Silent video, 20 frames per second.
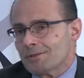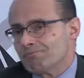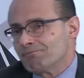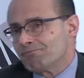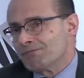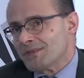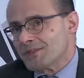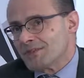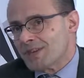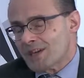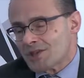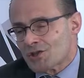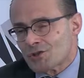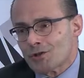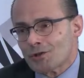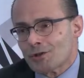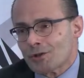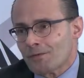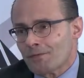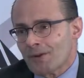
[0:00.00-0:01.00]
let's say
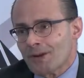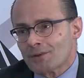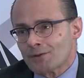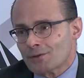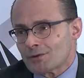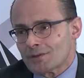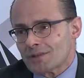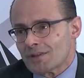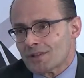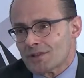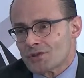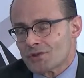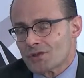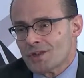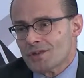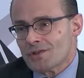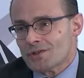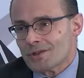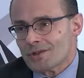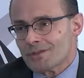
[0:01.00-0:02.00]
external factors that are
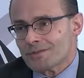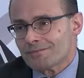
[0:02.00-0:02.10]
changing.